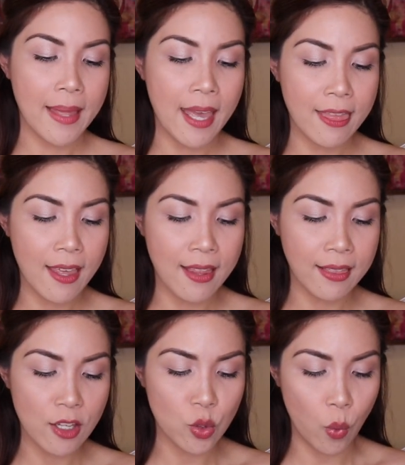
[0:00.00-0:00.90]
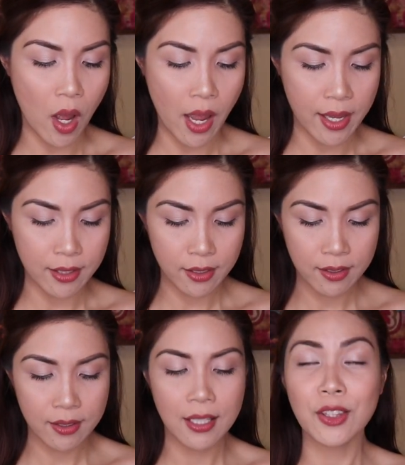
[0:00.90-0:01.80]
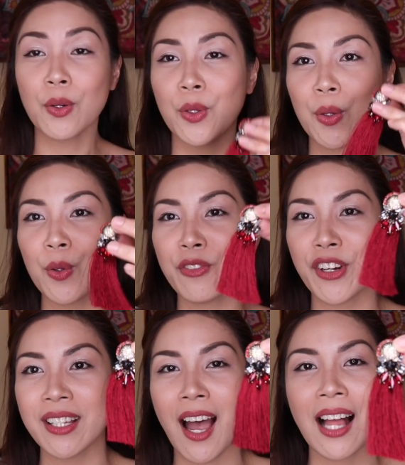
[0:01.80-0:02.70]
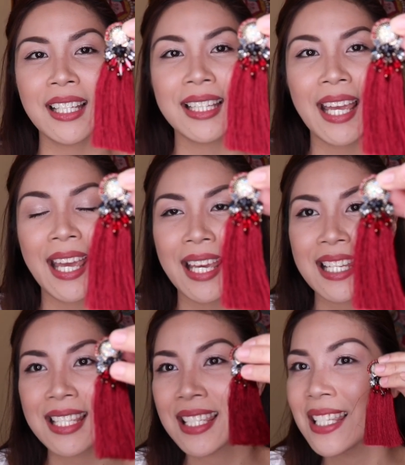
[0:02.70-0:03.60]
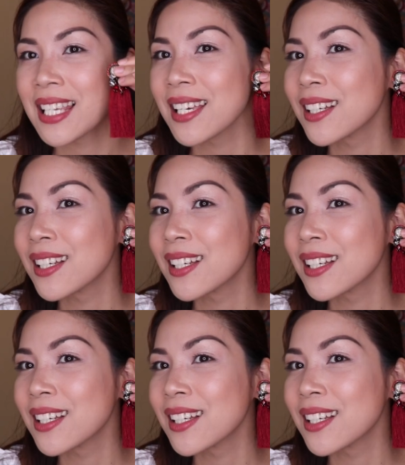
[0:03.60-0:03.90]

And then this one, ito cute for the holidays.